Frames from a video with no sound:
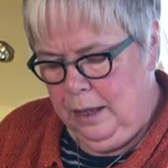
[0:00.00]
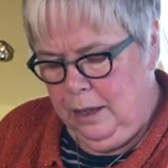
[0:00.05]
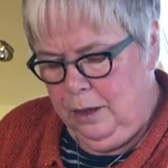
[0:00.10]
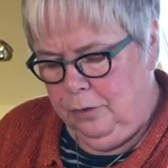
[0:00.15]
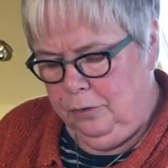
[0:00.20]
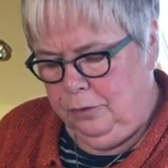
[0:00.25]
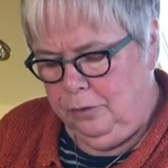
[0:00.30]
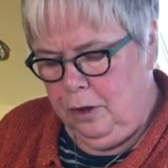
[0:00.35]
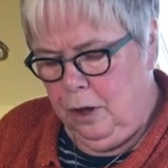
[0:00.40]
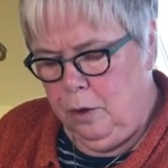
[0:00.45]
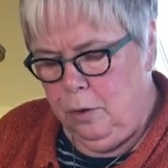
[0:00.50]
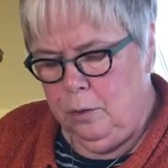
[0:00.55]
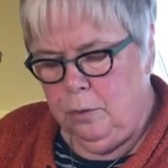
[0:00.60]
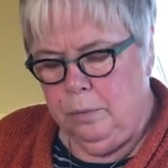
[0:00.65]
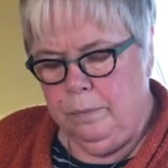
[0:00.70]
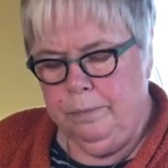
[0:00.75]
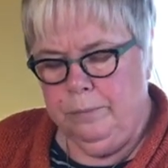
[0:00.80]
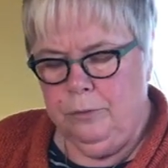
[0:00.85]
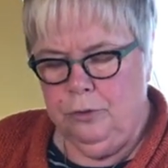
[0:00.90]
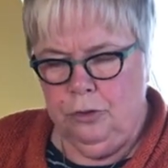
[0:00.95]
So
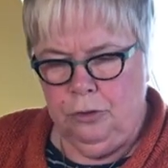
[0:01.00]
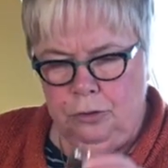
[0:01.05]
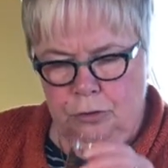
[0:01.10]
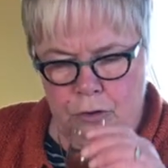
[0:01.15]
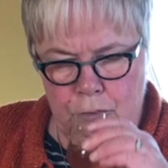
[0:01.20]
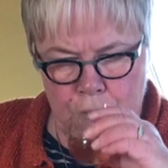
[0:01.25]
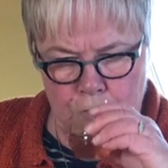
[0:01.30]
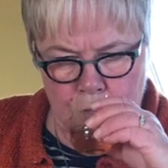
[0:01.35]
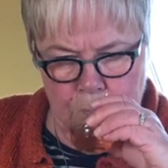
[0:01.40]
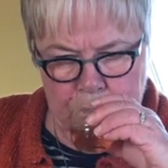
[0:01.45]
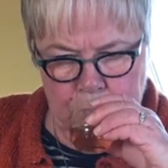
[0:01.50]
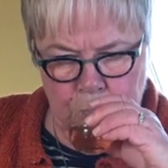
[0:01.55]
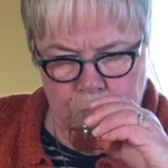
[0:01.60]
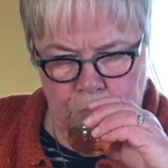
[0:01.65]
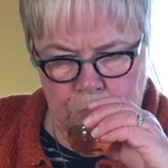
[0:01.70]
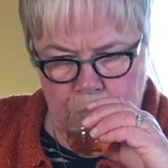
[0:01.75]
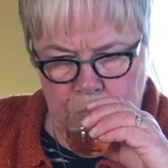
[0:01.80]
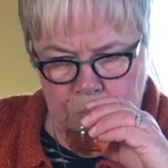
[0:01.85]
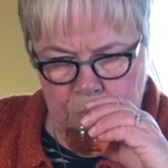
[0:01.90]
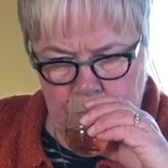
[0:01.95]
just a drop or
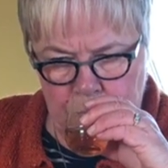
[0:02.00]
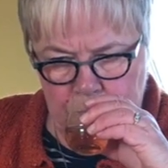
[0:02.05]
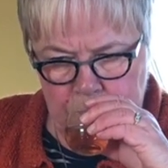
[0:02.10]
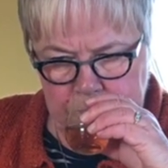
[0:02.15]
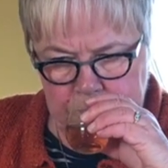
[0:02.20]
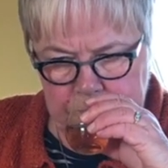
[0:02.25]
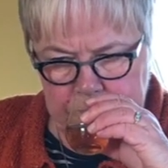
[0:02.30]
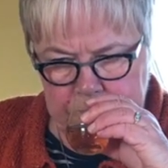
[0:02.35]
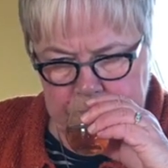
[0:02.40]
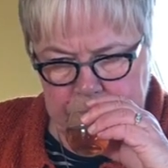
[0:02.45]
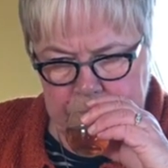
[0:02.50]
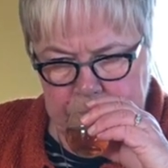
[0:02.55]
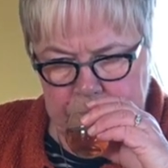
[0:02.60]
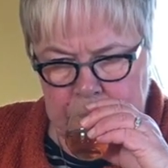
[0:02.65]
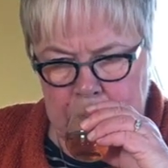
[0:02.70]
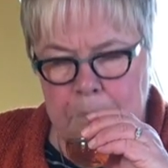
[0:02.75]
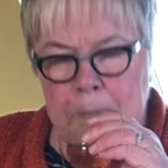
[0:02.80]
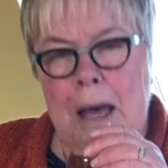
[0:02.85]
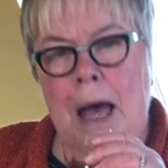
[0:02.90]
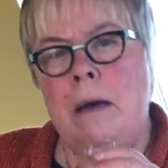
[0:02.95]
two,
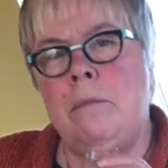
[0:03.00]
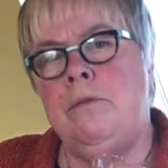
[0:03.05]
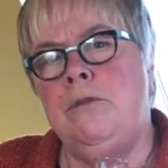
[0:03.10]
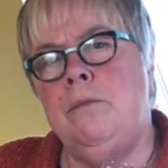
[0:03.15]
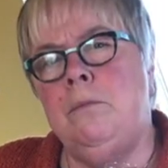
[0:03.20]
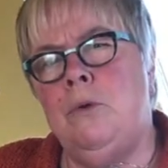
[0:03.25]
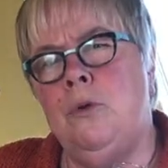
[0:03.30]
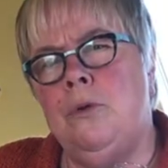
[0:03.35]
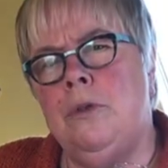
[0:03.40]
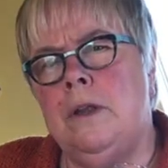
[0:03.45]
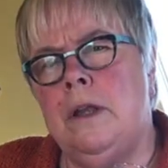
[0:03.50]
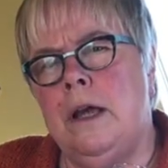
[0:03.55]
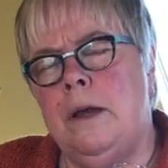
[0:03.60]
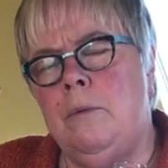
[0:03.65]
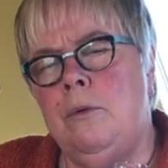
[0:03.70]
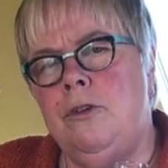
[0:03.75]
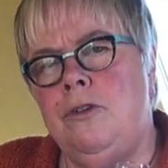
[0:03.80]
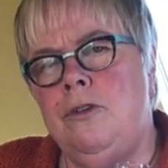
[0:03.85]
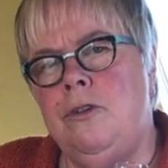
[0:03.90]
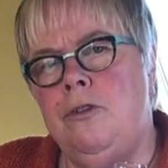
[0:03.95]
perhaps more than I
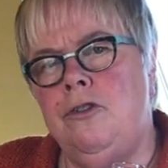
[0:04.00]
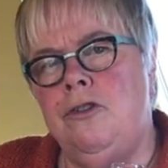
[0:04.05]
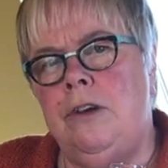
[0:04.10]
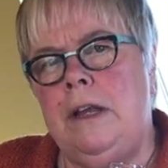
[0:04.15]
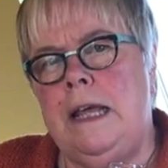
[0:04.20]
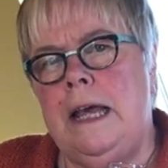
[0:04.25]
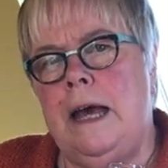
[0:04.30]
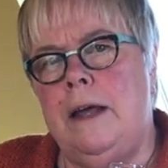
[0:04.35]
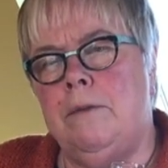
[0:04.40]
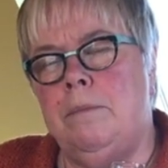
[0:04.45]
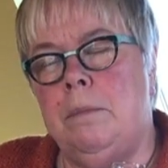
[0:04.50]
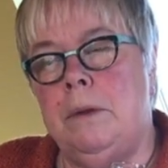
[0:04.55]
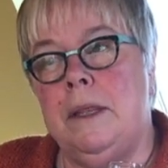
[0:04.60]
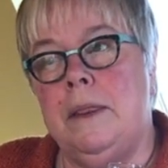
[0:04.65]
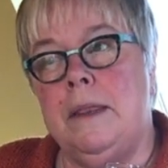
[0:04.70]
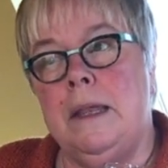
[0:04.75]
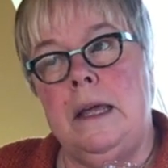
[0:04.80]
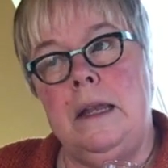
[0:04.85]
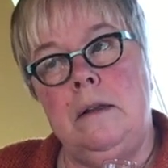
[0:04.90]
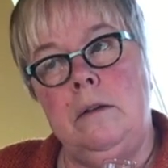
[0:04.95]
would usually add, but
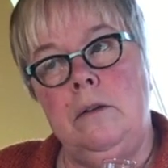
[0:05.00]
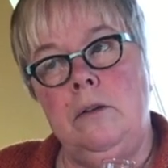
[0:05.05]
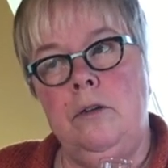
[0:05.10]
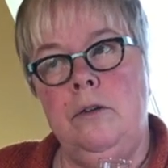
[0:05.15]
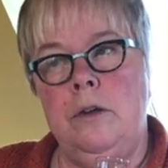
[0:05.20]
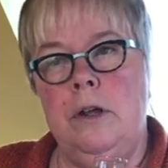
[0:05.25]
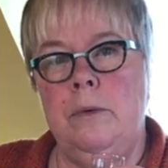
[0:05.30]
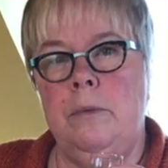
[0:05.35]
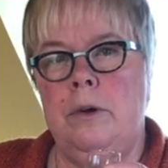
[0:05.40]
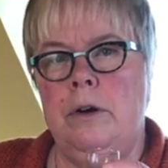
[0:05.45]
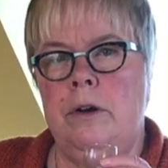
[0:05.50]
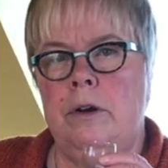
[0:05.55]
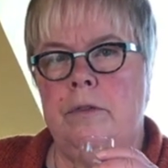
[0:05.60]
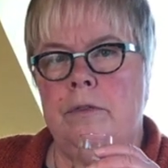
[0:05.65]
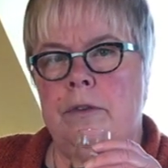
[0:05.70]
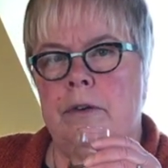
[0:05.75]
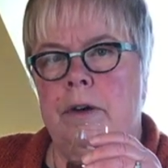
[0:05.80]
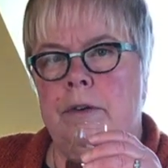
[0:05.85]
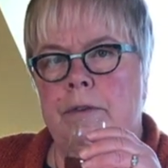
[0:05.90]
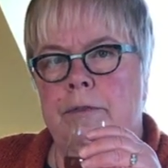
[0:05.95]
then, we're
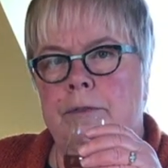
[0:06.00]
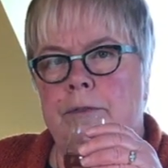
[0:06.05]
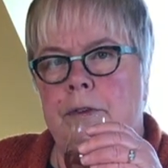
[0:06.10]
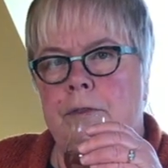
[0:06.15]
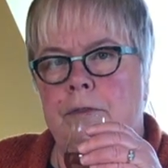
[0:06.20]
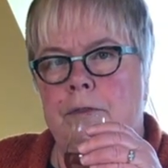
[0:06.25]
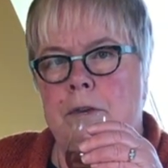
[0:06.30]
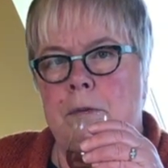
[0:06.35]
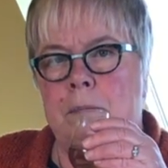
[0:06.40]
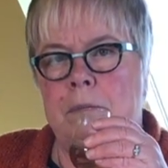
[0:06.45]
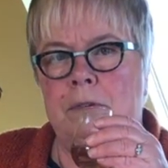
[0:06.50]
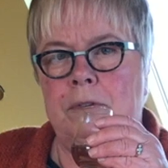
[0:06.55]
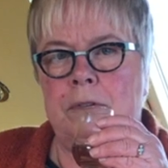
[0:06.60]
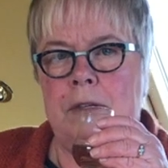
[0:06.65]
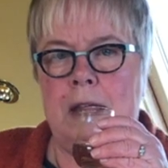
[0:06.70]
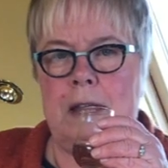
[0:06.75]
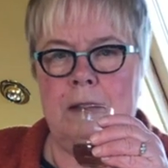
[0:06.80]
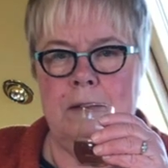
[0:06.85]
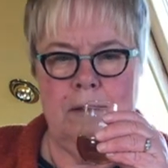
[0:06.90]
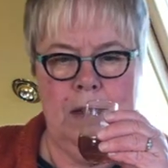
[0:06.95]
over
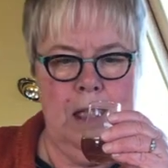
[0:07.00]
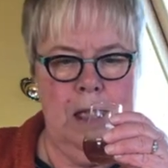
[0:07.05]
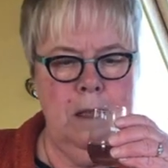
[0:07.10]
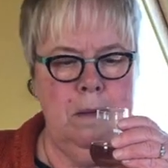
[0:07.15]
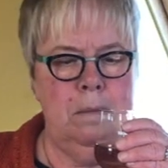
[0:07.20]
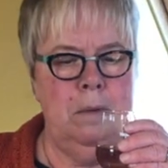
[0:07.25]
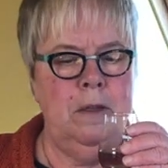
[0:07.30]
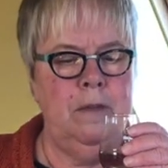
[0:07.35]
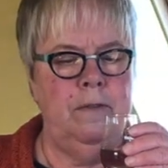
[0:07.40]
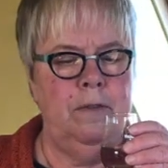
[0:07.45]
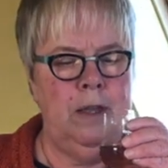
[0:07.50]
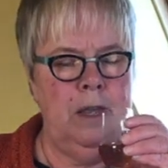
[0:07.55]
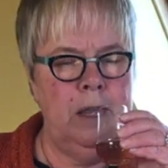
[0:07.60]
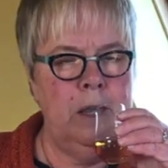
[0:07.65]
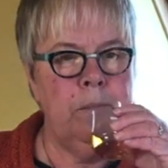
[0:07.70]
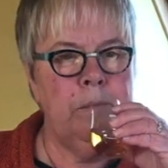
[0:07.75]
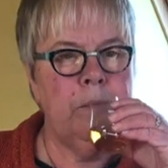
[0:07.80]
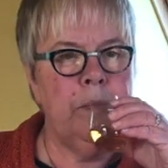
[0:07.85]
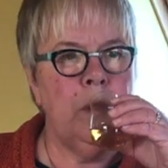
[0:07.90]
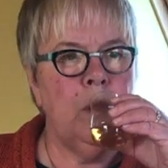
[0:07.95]
50% ABV.